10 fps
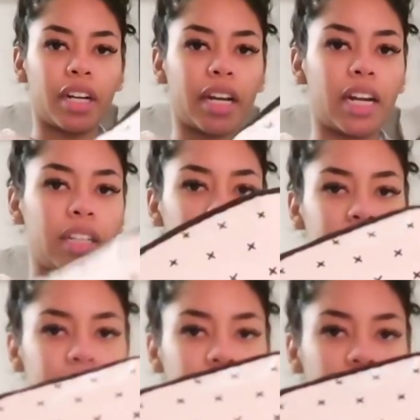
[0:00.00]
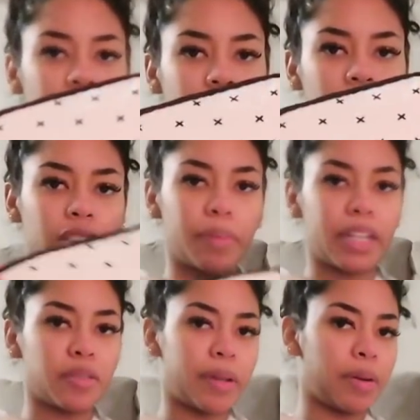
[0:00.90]
and I kind of liked it to
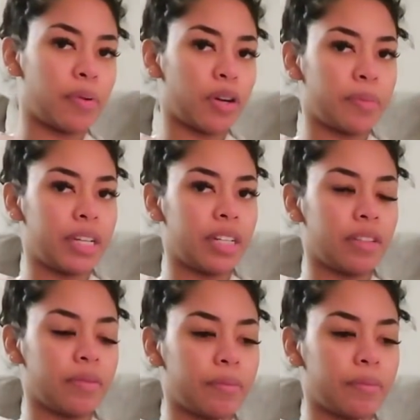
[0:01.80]
match my apartment.